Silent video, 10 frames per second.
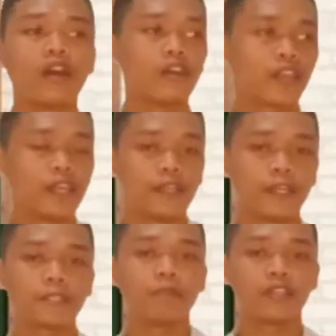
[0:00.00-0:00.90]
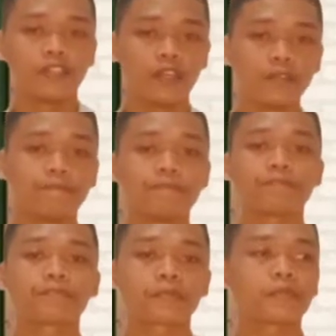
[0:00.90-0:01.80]
Okay, next picture.
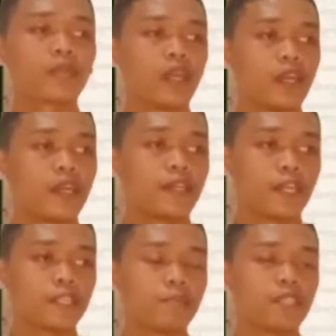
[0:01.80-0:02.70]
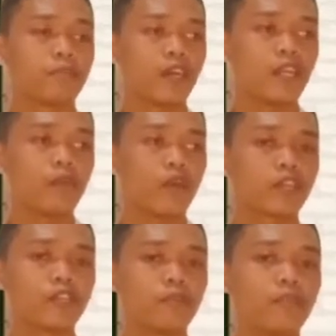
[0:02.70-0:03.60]
Yes, Miss Marlene,
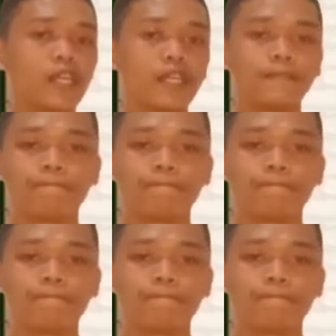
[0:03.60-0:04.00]
what could it be?